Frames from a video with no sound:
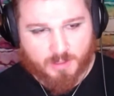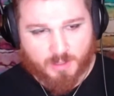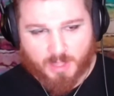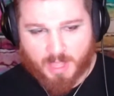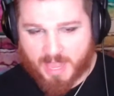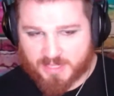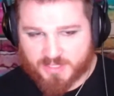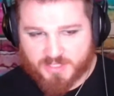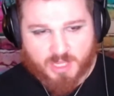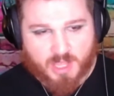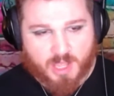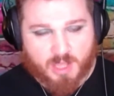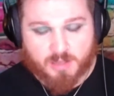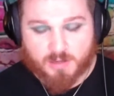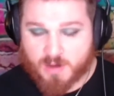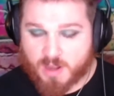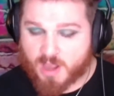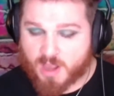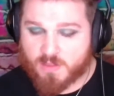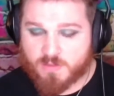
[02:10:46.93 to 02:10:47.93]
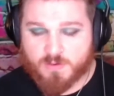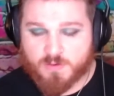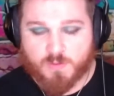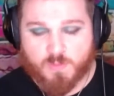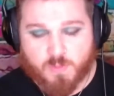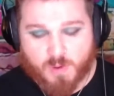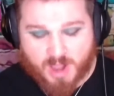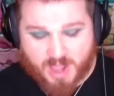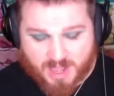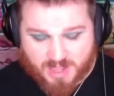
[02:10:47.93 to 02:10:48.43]
I tell her
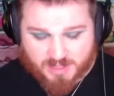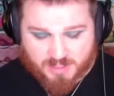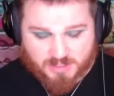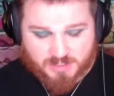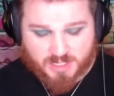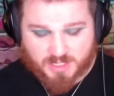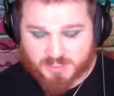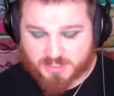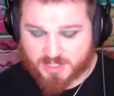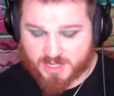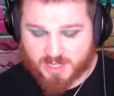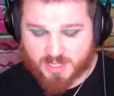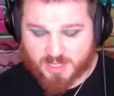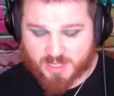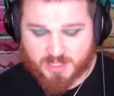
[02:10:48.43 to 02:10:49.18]
otherwise, I say.